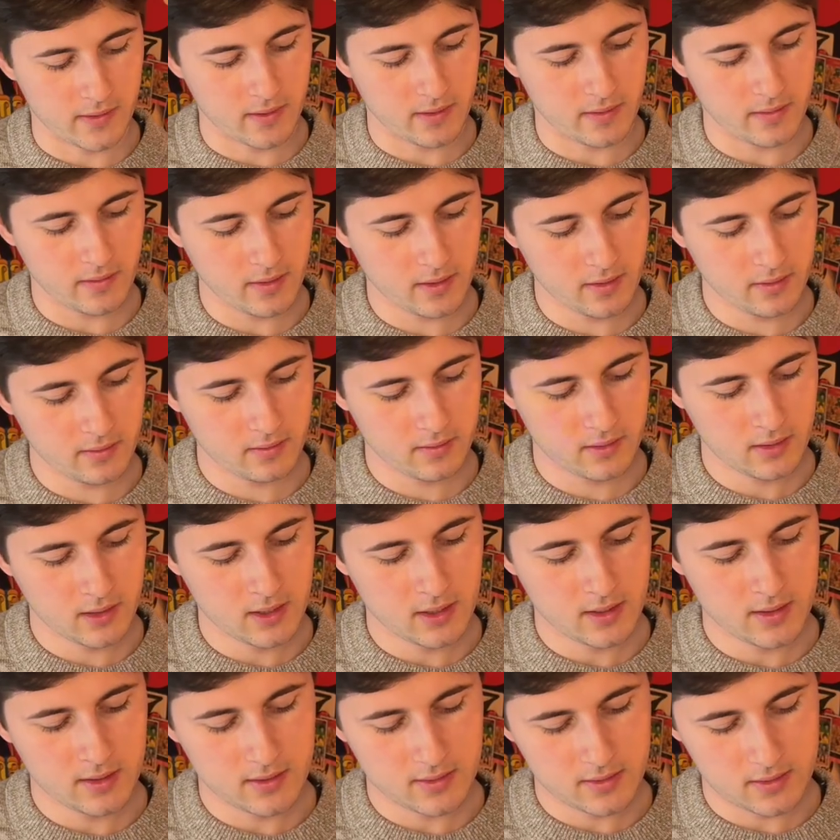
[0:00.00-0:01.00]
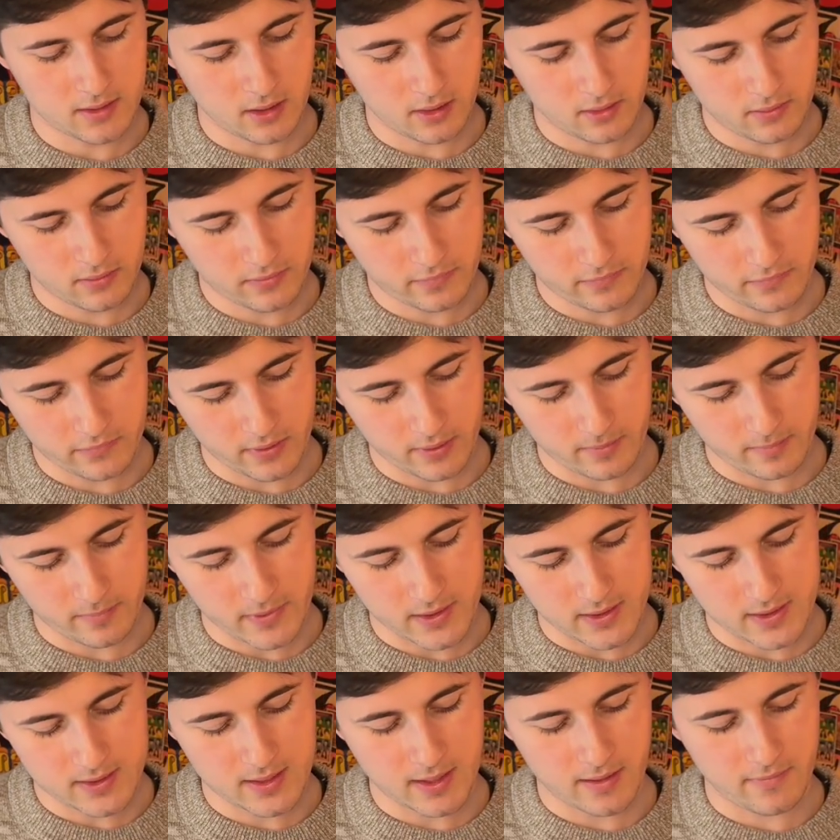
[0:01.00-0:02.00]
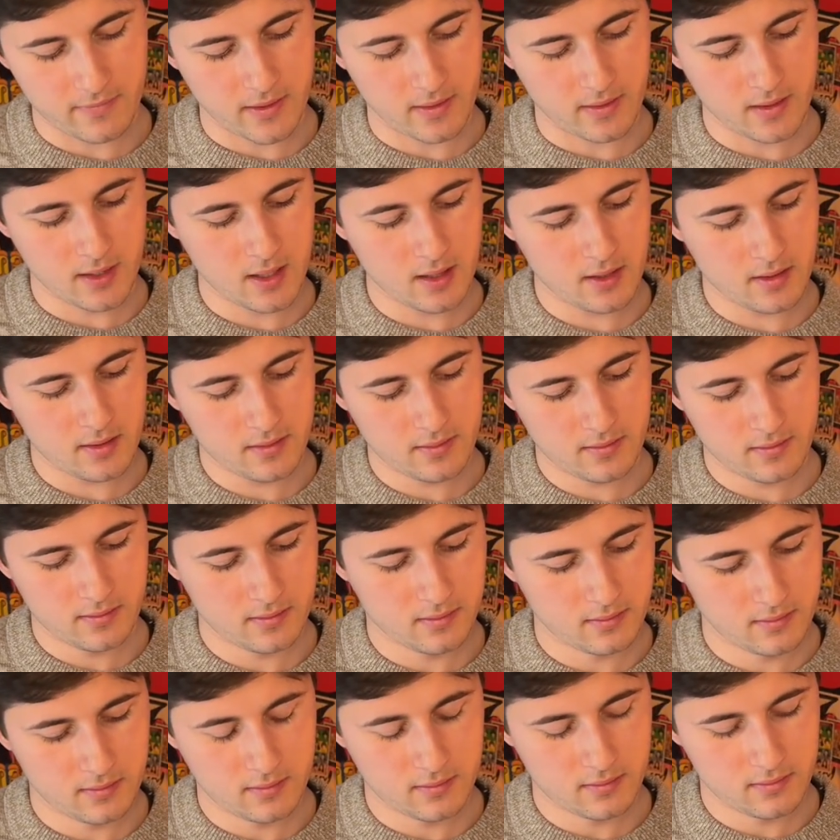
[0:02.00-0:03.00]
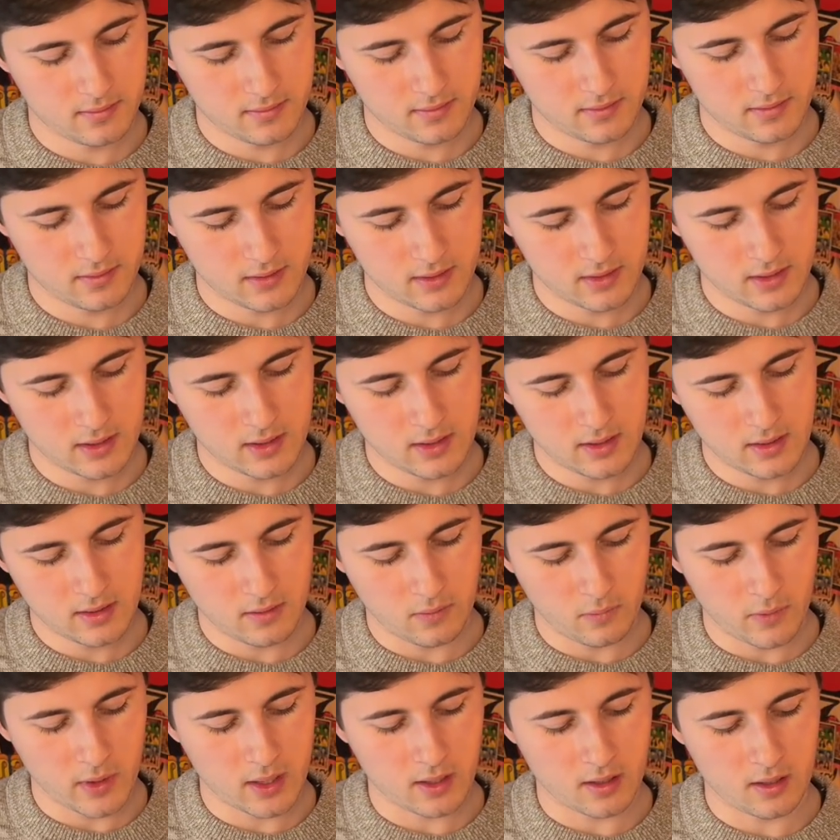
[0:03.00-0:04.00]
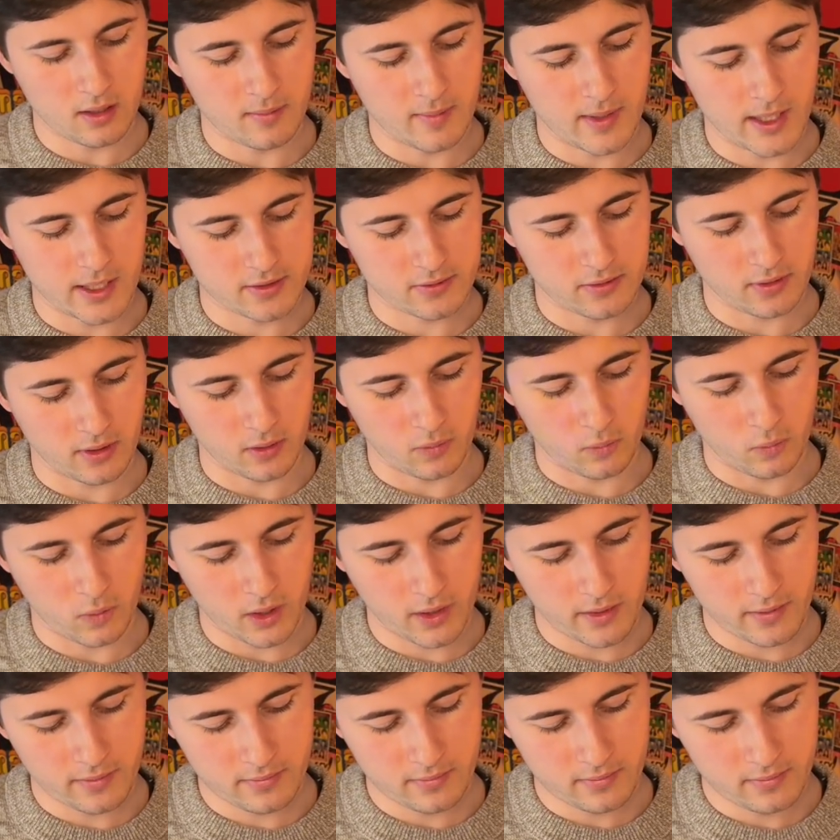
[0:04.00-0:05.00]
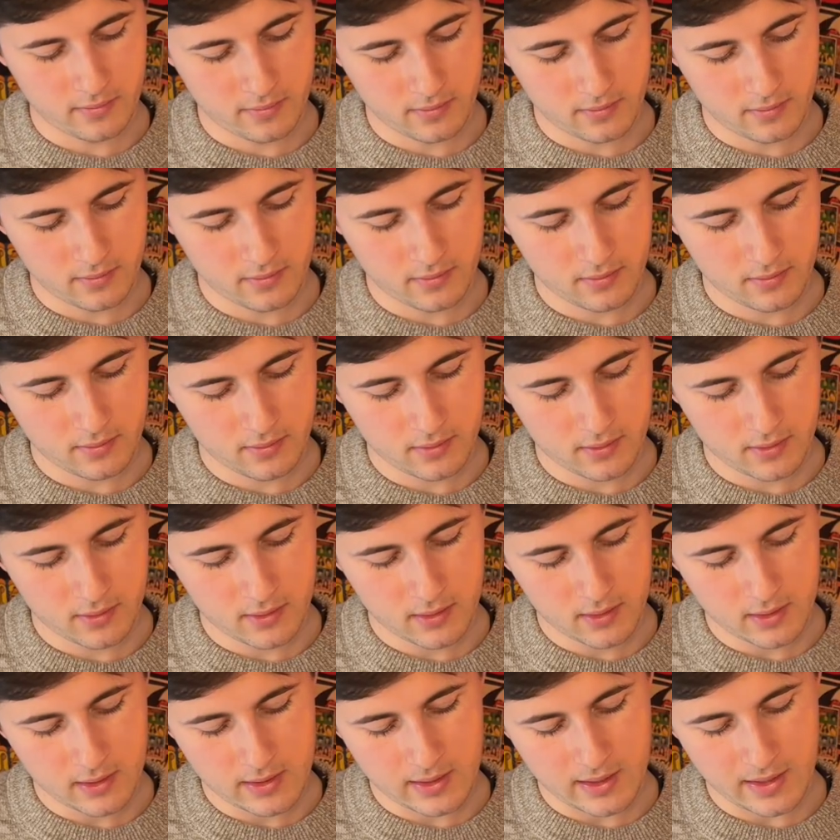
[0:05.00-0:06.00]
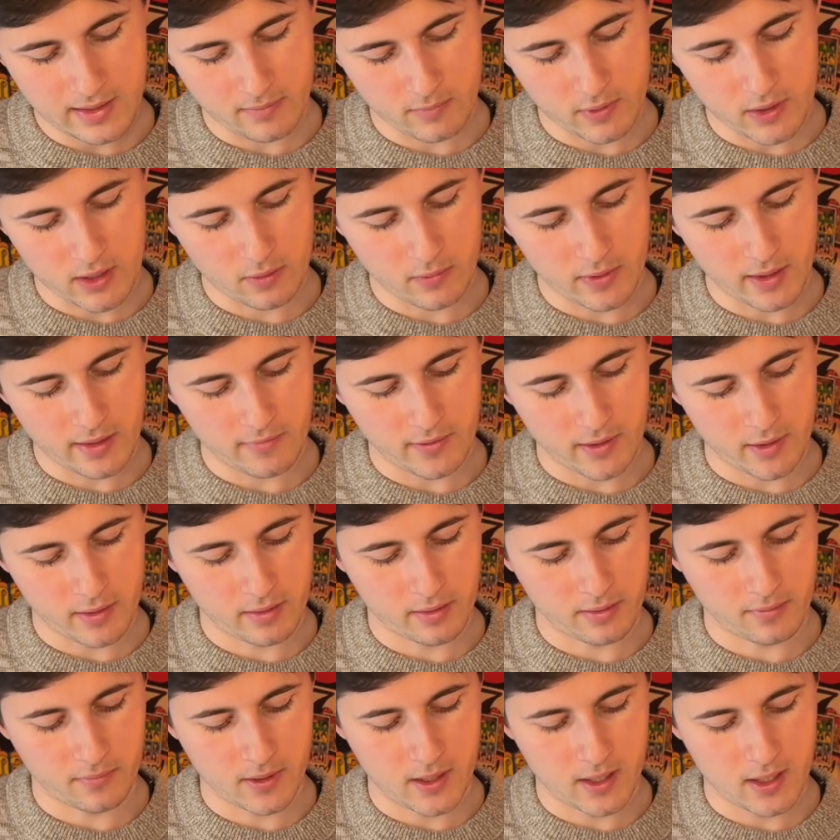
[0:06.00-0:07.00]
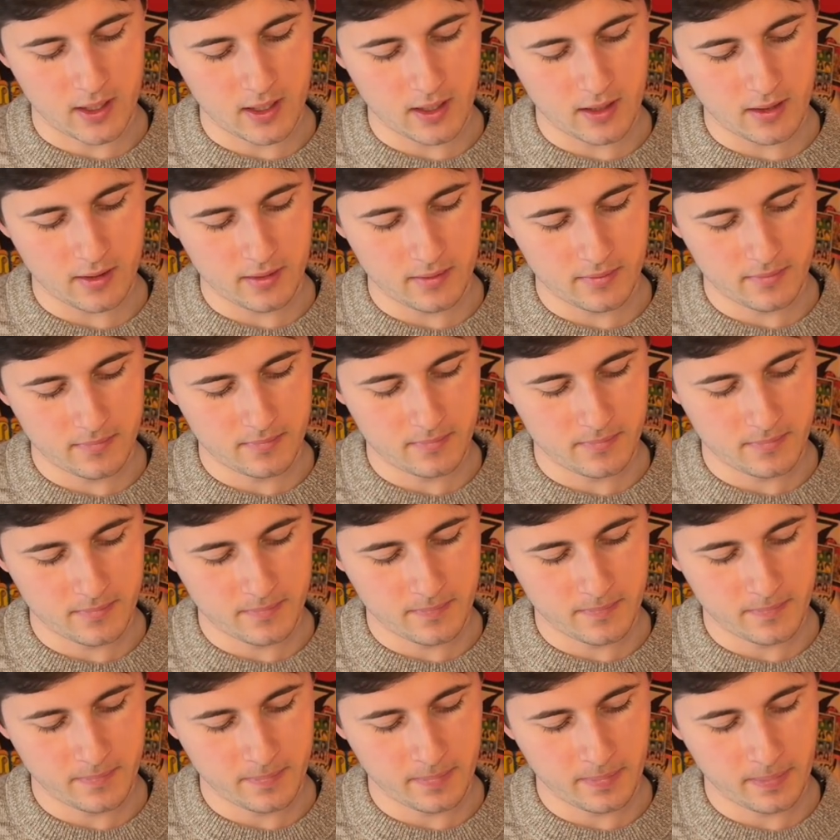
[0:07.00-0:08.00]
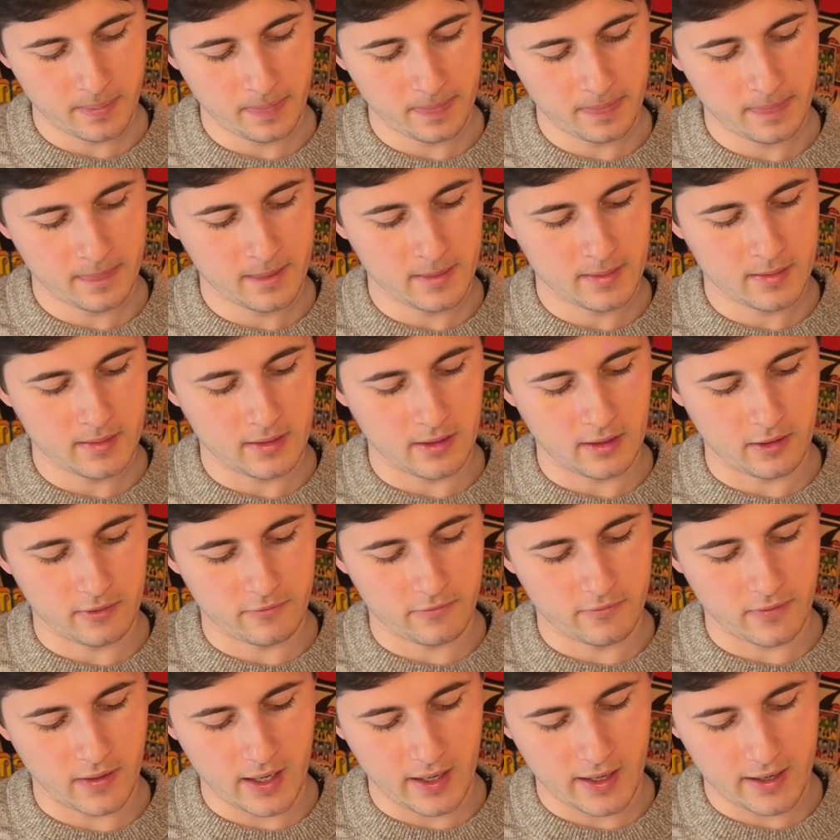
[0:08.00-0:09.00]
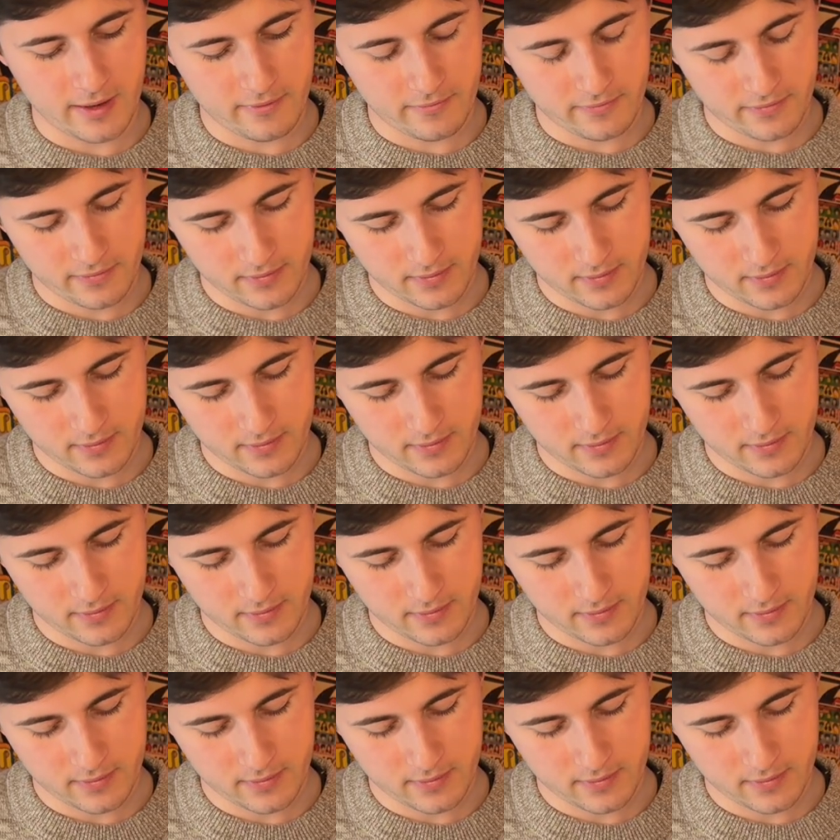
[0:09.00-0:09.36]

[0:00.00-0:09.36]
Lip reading: in there. So from the 7th here, we can go back to our 1. And then we know we have our 3 here, our 5,